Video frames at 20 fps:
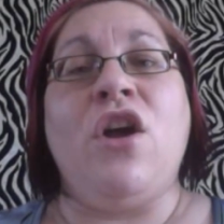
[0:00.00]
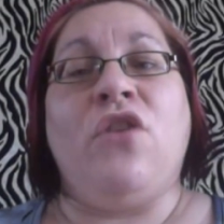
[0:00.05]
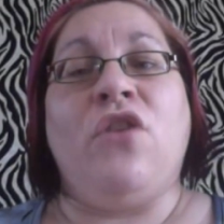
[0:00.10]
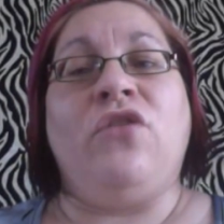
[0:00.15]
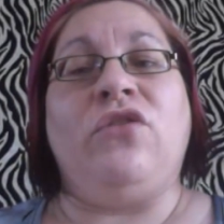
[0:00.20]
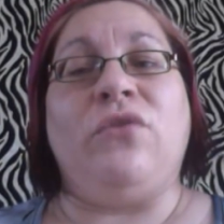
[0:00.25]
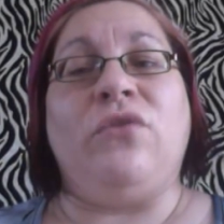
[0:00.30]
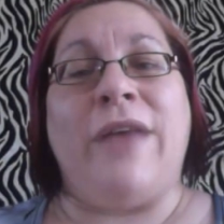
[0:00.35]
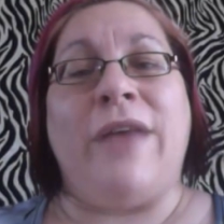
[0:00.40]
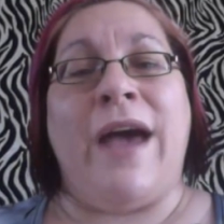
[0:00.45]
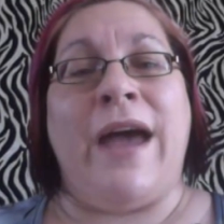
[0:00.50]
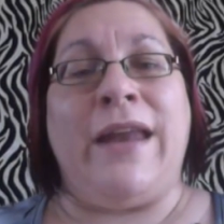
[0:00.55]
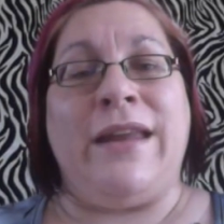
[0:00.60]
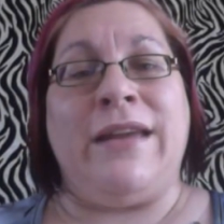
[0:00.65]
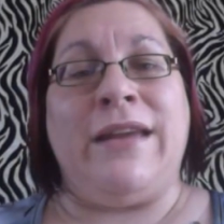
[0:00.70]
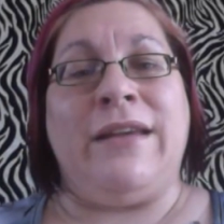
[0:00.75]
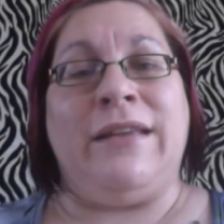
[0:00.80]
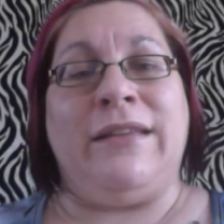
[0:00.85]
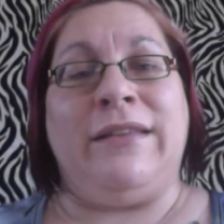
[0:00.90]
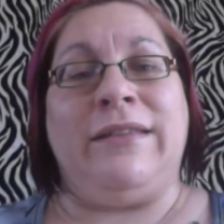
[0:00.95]
So that
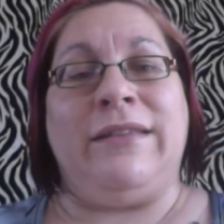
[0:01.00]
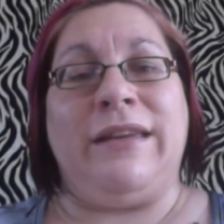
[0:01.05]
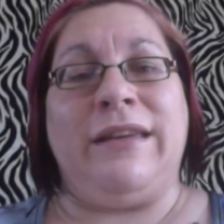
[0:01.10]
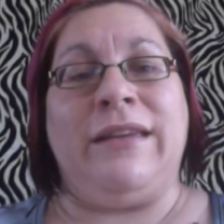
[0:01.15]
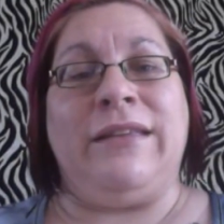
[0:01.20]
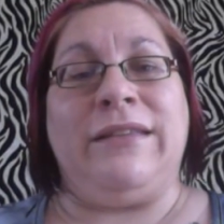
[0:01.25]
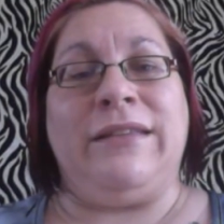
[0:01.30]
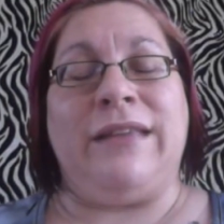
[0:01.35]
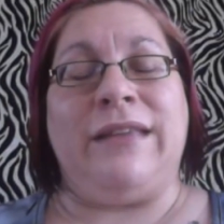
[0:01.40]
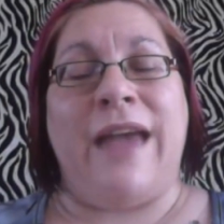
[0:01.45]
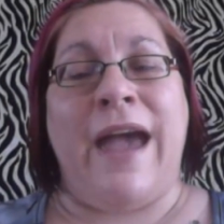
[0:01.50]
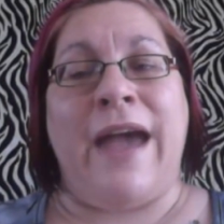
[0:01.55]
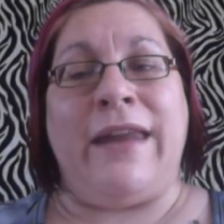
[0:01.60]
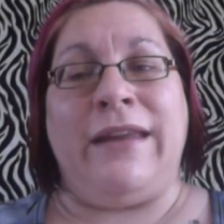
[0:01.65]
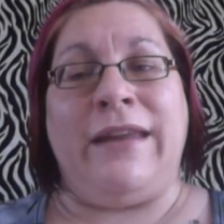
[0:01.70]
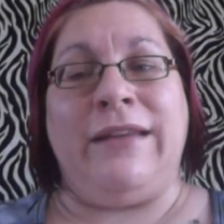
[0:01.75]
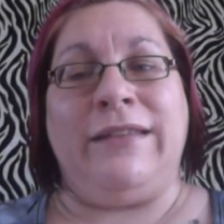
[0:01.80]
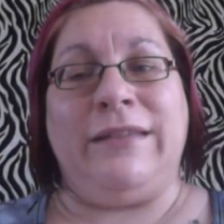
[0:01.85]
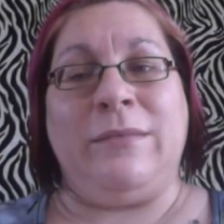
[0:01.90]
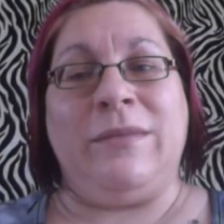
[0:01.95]
is
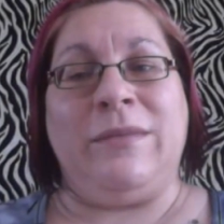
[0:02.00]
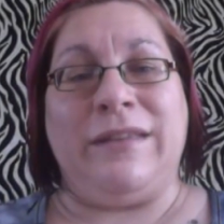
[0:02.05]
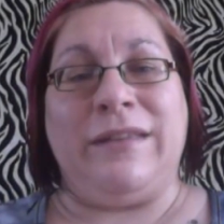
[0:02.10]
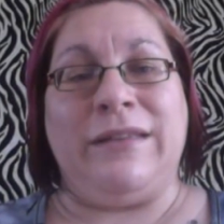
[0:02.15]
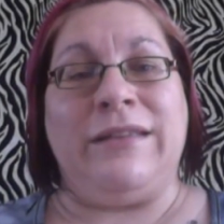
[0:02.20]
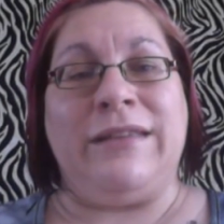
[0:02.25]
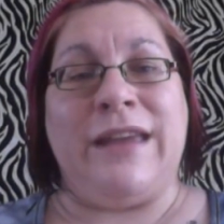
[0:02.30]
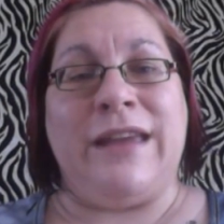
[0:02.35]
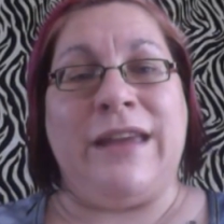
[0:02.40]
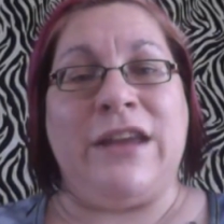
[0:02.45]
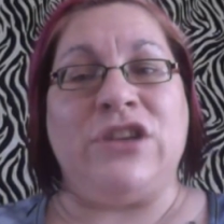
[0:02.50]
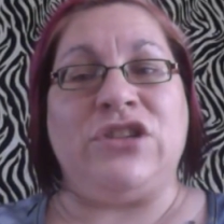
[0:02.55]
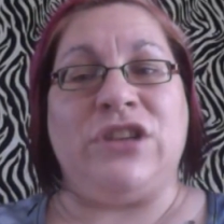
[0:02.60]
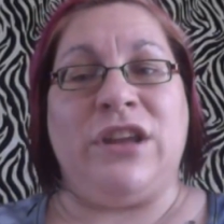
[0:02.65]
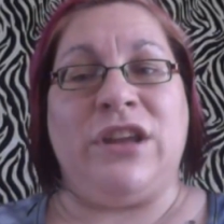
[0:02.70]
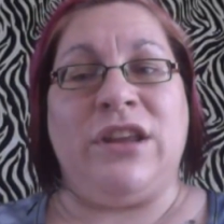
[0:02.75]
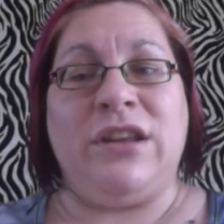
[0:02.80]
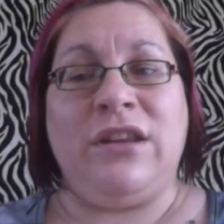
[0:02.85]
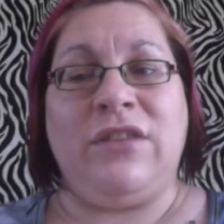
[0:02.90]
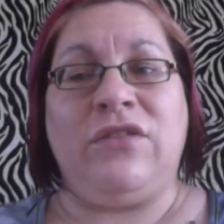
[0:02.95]
adding some
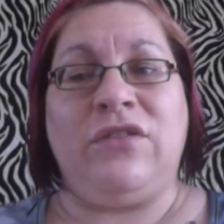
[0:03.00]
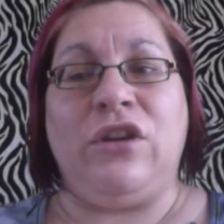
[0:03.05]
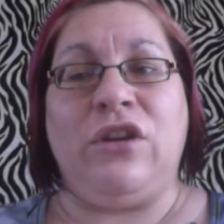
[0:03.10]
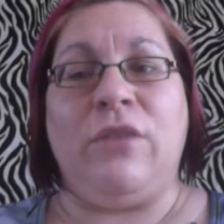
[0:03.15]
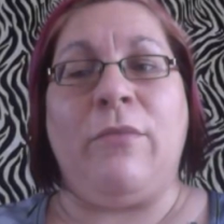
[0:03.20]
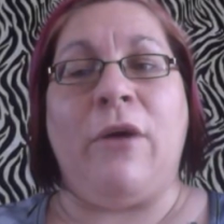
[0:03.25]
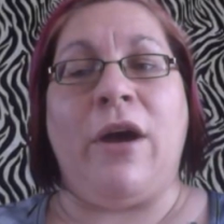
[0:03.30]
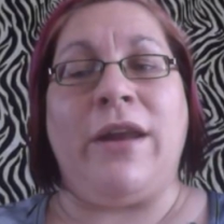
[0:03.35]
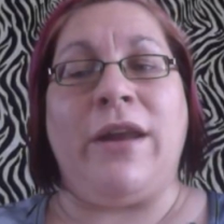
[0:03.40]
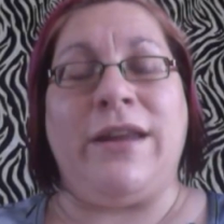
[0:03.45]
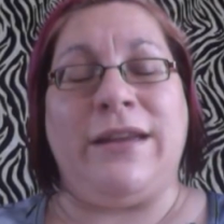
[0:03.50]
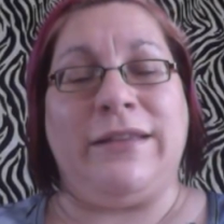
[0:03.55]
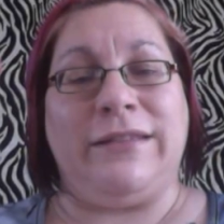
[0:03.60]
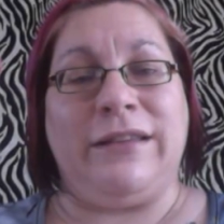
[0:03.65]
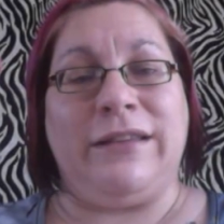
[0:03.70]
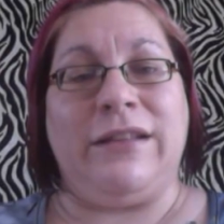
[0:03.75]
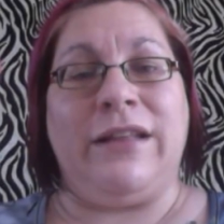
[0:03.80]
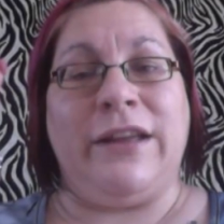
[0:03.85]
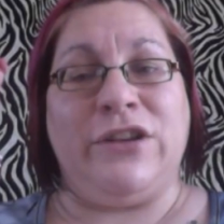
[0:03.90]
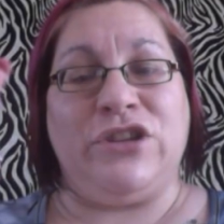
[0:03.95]
sensation, so your body is
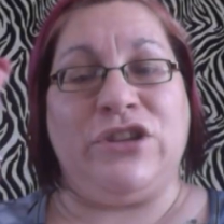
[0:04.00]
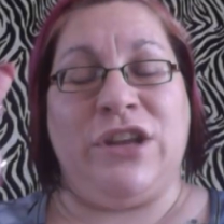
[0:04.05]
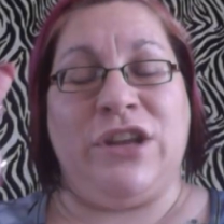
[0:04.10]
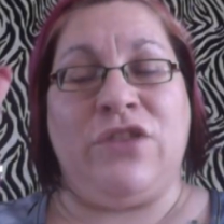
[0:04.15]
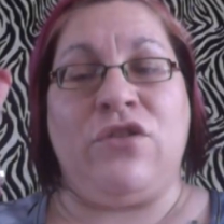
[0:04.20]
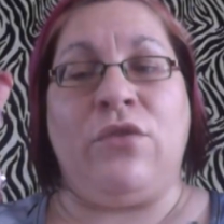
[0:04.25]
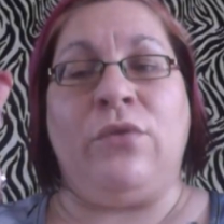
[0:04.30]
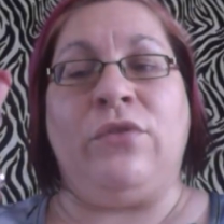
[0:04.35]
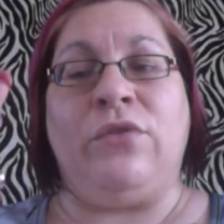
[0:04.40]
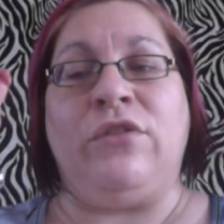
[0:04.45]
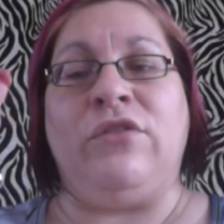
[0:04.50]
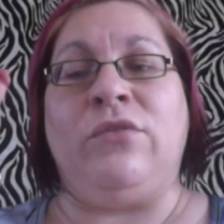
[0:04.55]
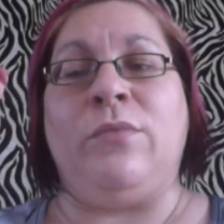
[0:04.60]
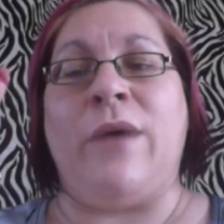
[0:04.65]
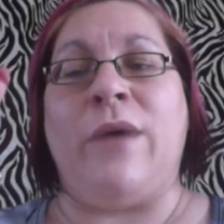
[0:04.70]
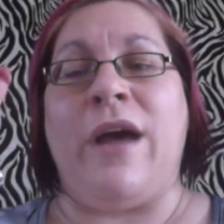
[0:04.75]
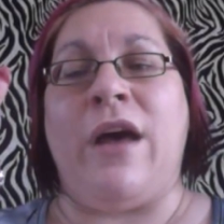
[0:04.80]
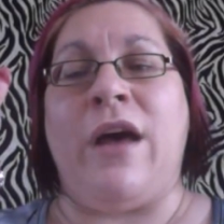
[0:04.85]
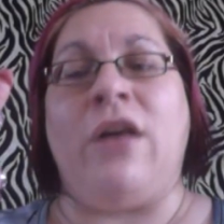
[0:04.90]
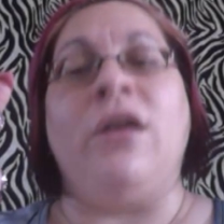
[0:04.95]
clenching those as
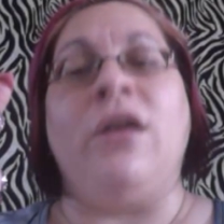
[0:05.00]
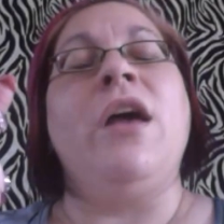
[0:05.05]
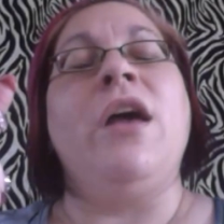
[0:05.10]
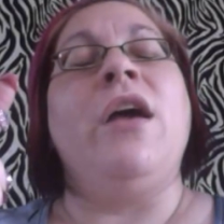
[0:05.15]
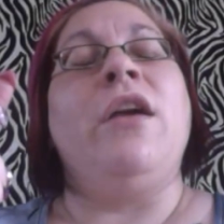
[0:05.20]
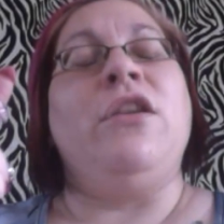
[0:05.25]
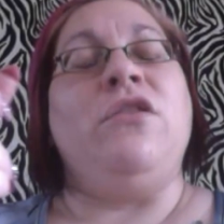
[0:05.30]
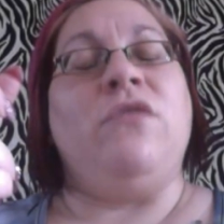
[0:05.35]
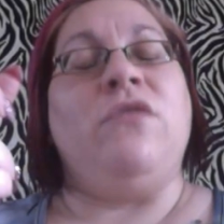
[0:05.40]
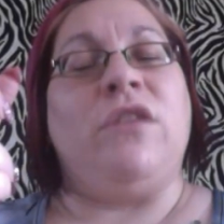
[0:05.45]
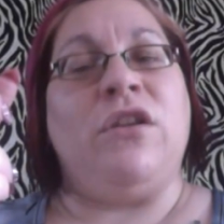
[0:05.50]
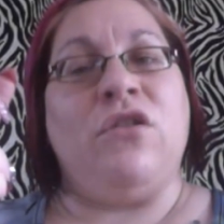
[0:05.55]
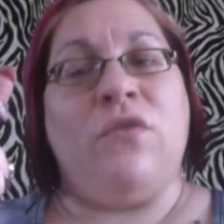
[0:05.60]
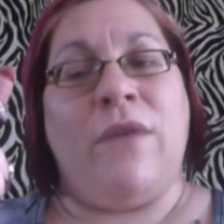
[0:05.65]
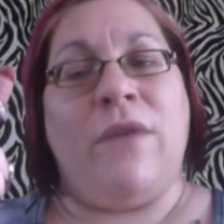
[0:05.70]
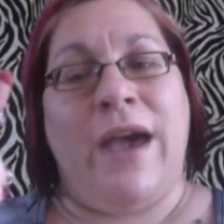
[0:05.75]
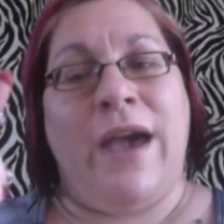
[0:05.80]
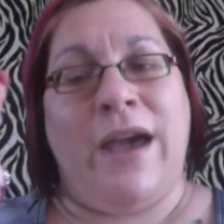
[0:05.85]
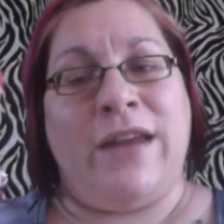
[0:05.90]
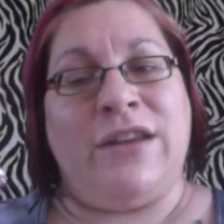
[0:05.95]
well. You can
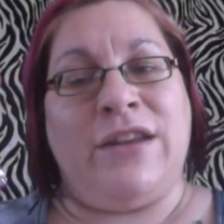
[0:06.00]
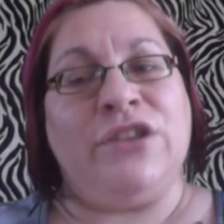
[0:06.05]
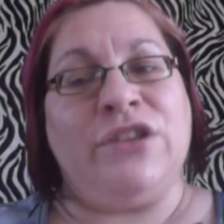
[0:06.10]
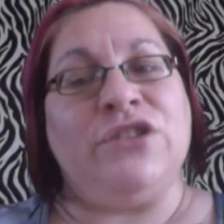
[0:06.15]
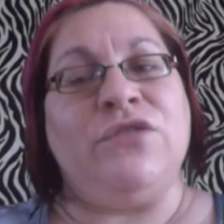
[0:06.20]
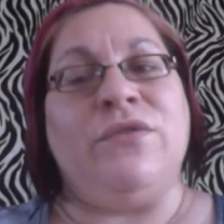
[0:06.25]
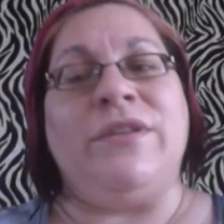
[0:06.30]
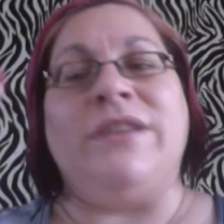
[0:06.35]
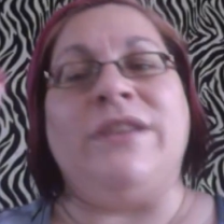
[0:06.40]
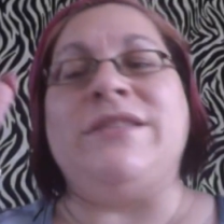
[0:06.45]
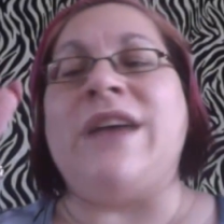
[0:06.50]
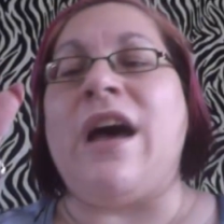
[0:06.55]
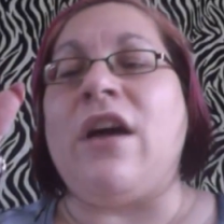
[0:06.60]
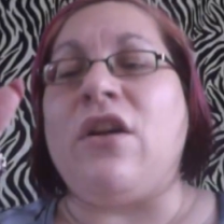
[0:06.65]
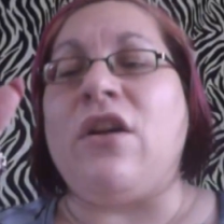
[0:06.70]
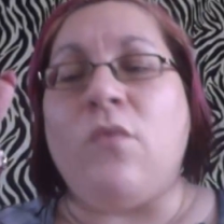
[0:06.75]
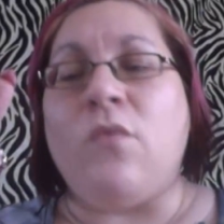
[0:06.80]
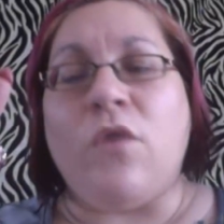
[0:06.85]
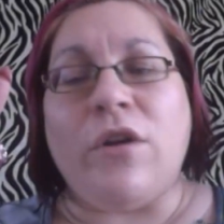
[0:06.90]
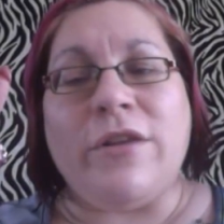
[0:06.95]
go ahead and do the
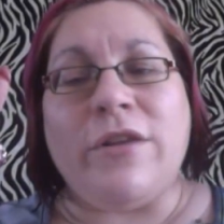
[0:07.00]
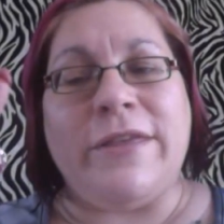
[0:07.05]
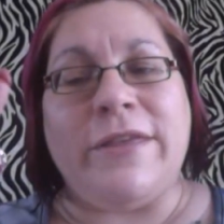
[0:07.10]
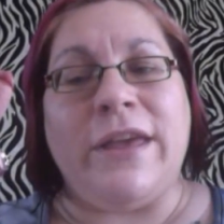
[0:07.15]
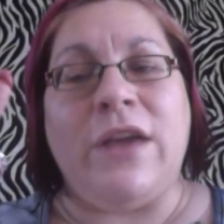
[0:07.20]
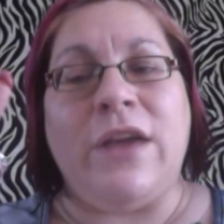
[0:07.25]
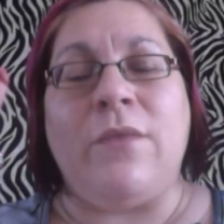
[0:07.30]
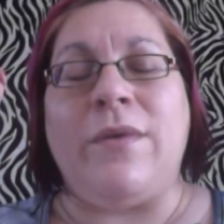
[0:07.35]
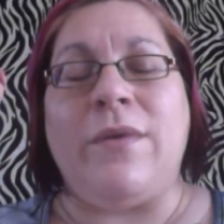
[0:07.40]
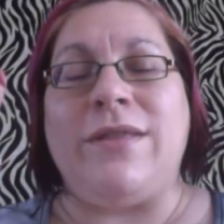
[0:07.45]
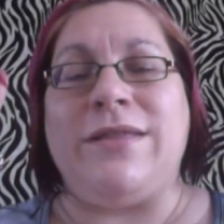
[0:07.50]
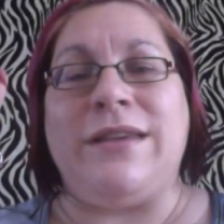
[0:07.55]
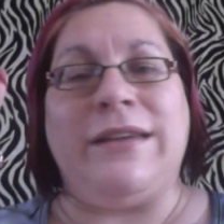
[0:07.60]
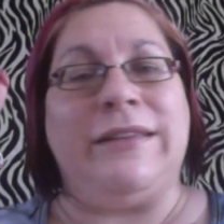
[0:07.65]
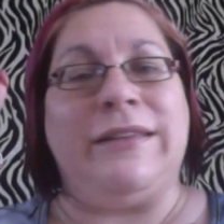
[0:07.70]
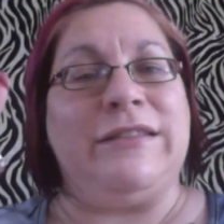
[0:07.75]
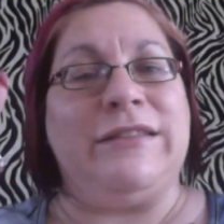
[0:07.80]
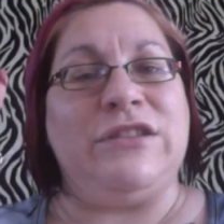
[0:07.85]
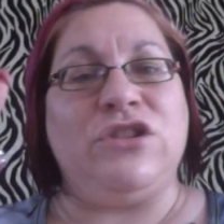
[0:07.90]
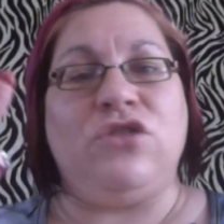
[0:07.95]
tug-of-war thing with
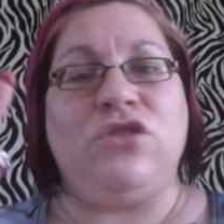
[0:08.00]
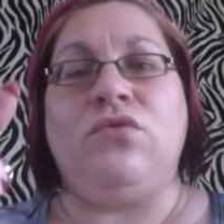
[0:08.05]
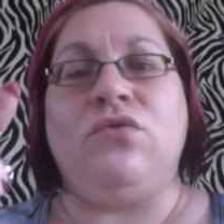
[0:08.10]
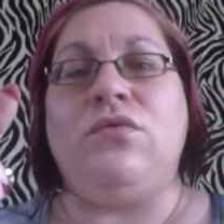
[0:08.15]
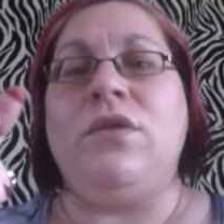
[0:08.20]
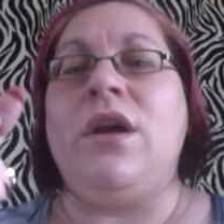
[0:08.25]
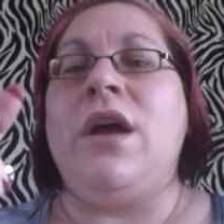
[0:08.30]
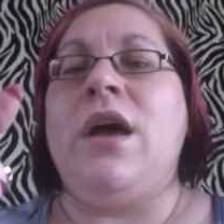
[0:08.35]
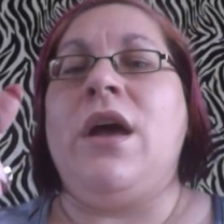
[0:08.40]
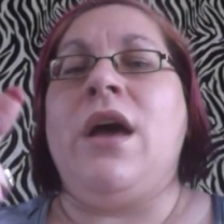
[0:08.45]
this too.